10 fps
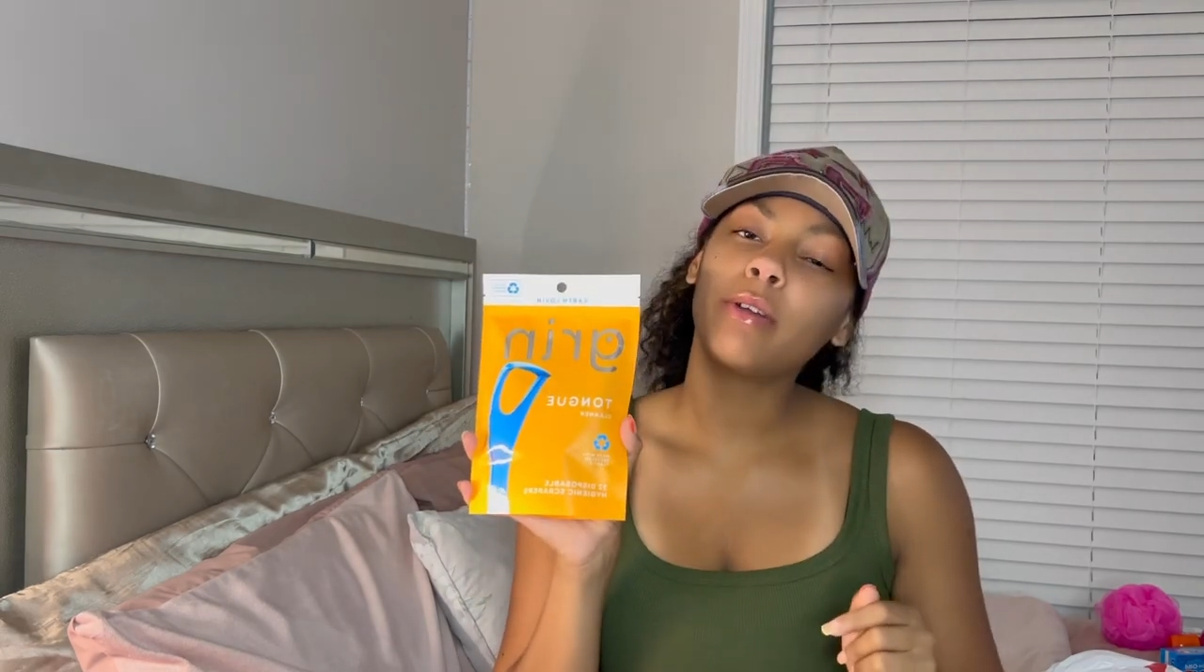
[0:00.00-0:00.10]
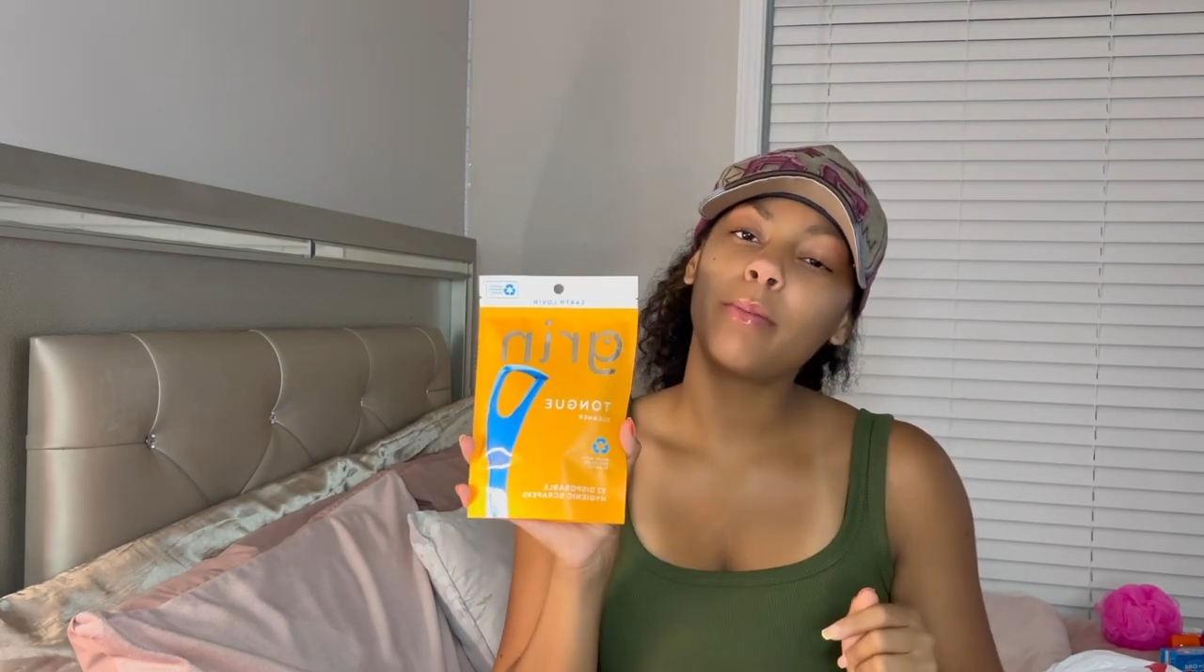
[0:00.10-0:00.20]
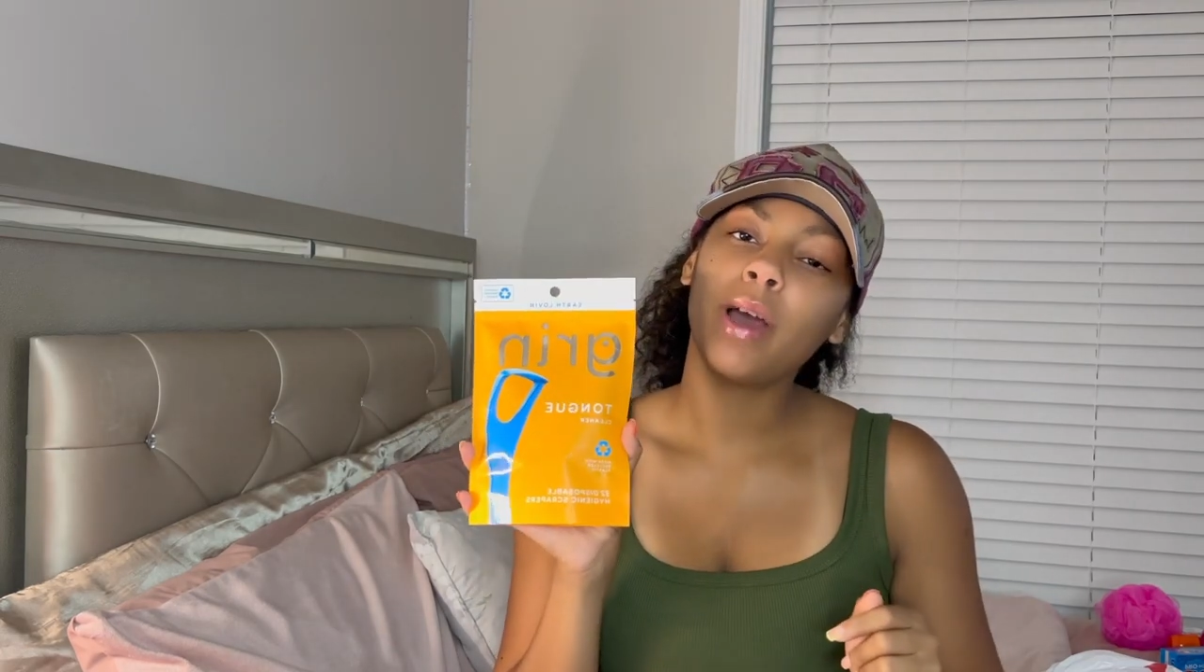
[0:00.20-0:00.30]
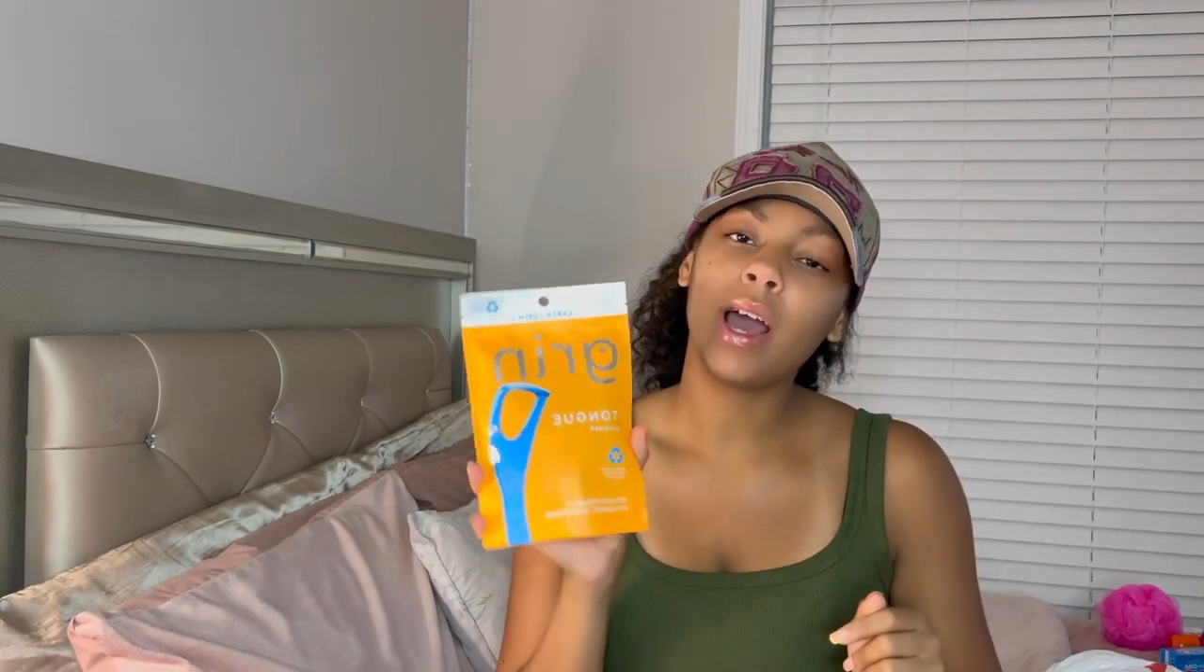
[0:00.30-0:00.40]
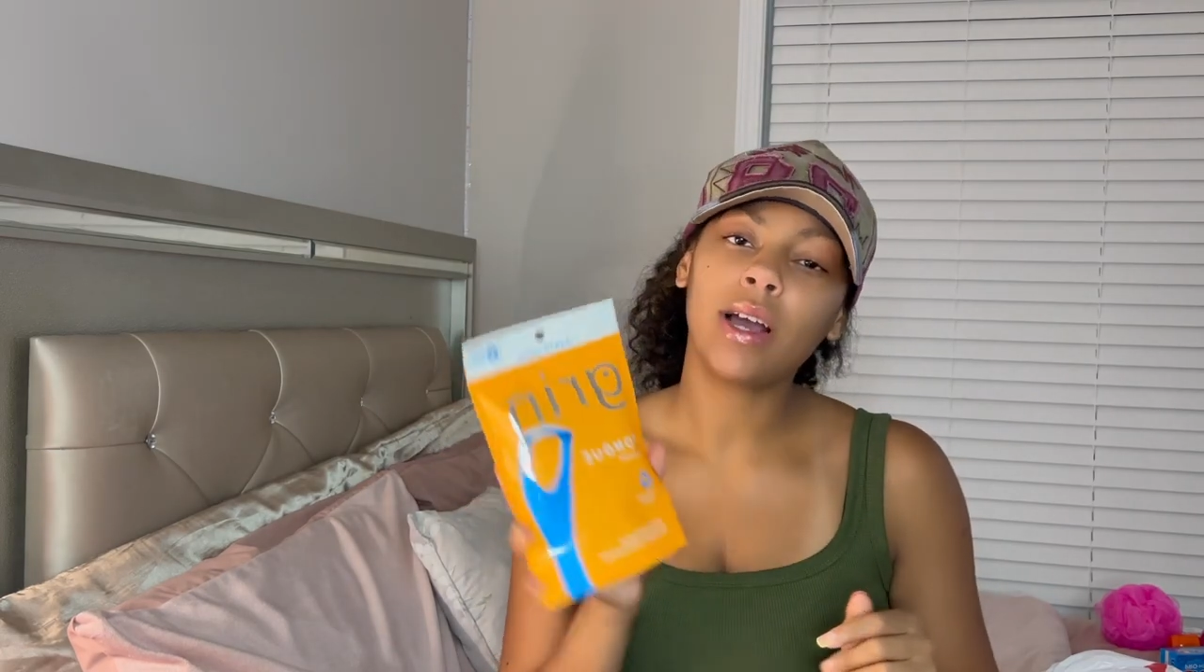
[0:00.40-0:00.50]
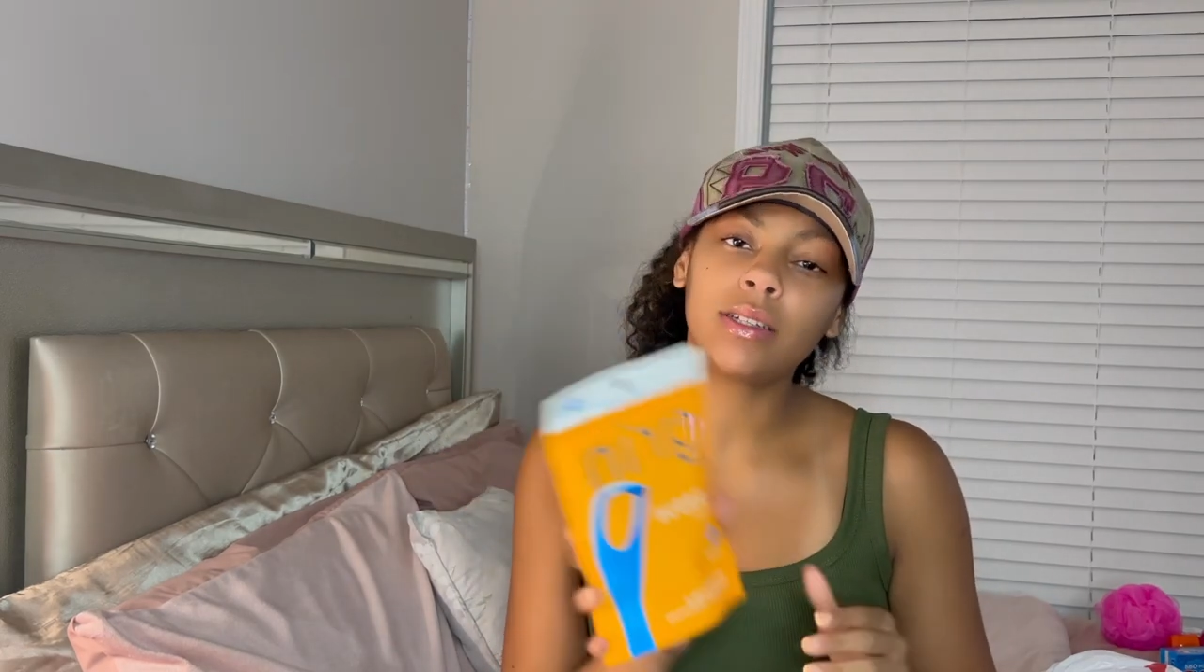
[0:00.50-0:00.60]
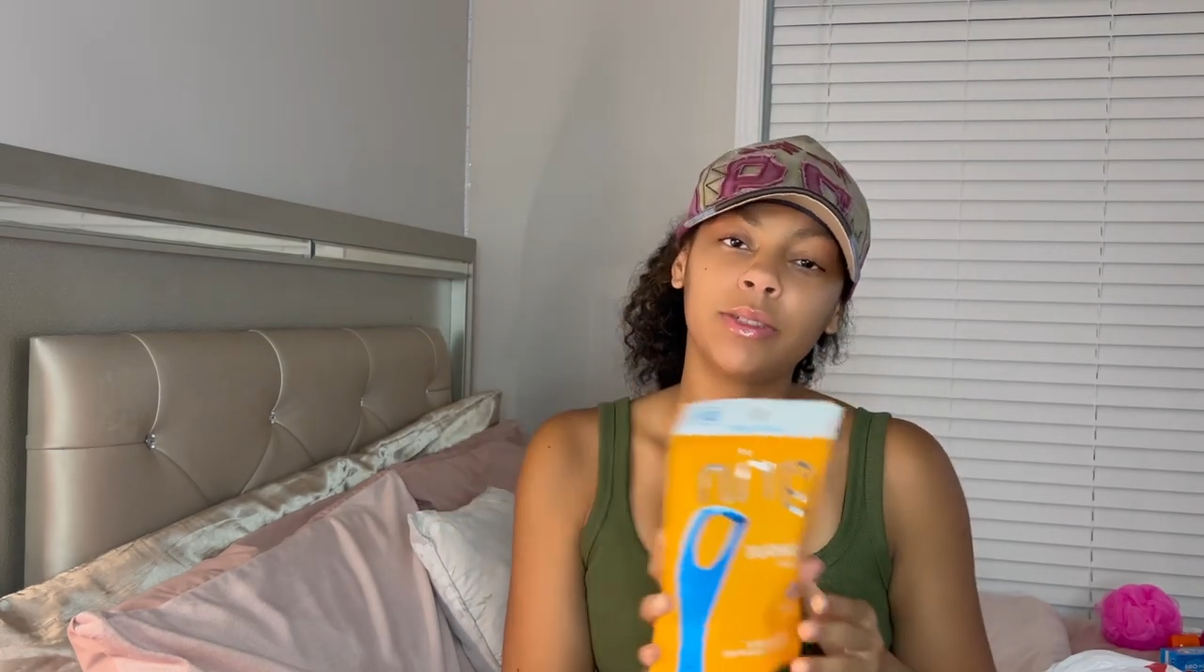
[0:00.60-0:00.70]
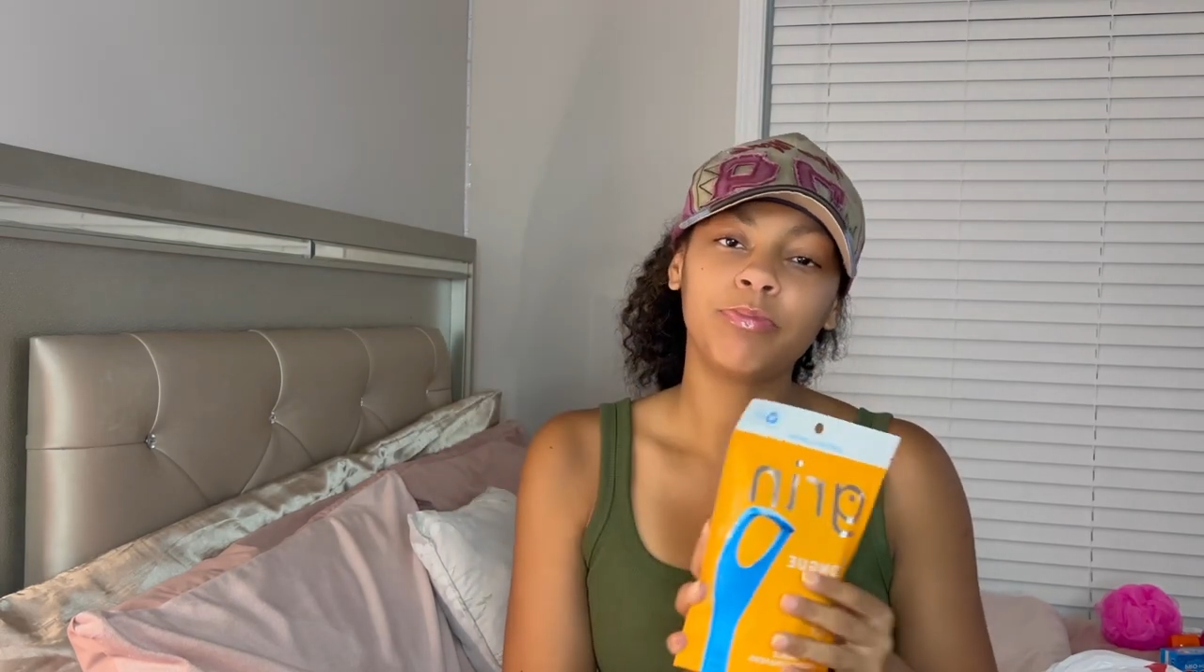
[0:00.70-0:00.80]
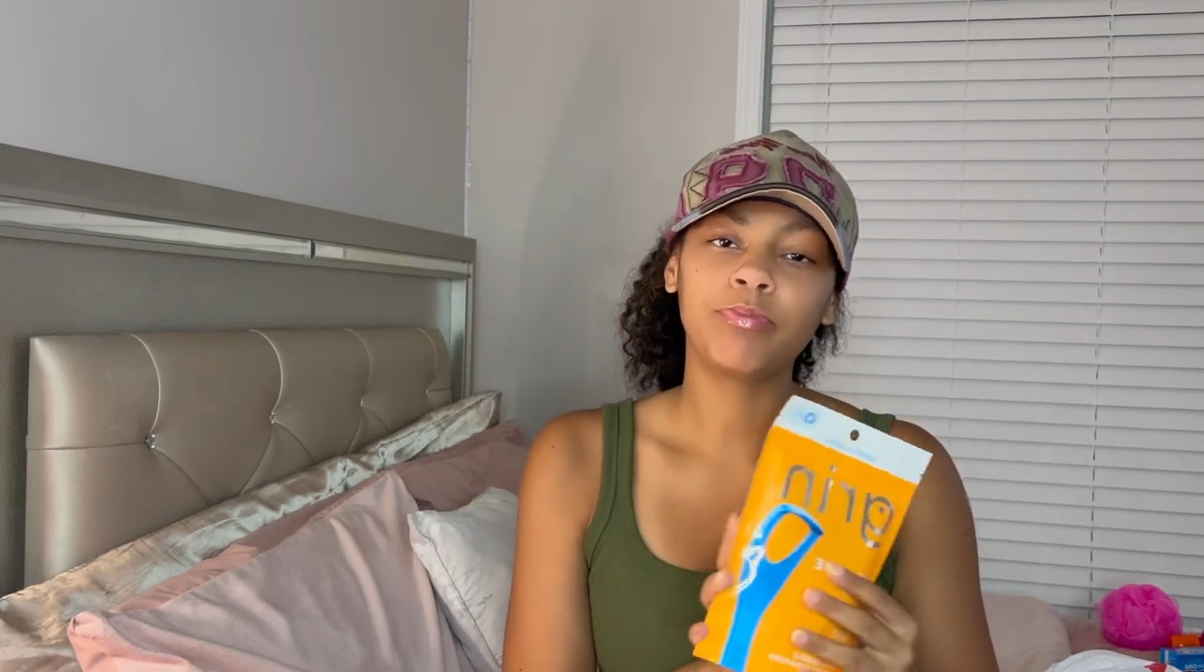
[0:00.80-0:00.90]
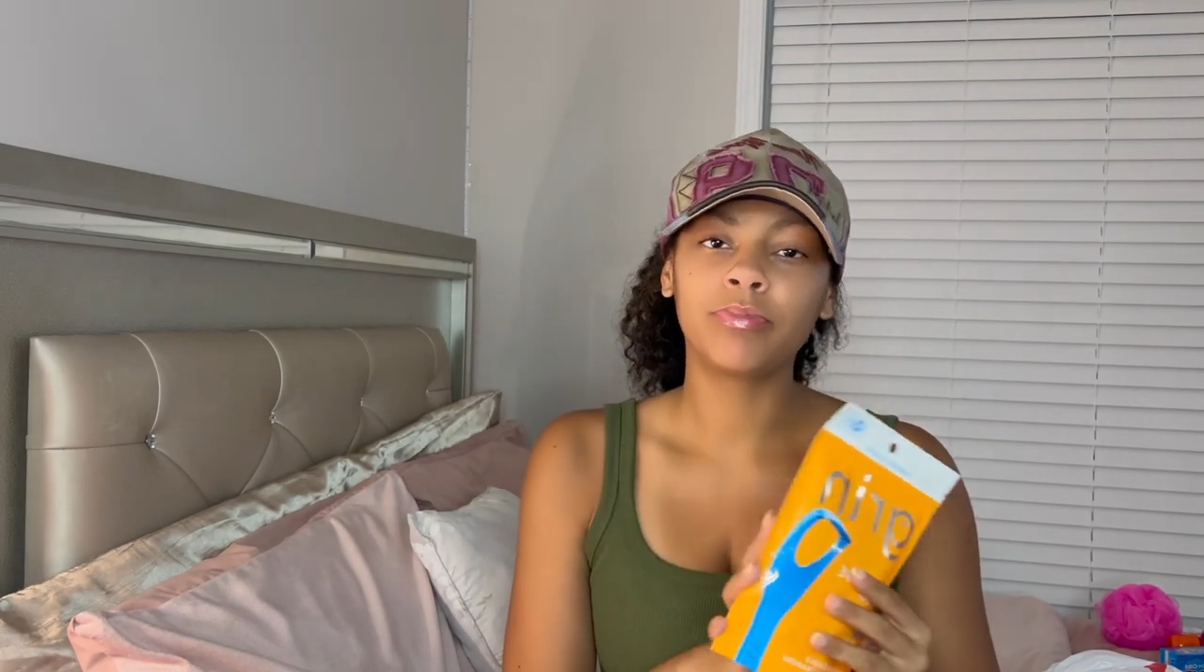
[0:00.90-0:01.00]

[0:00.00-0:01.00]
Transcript: in a pack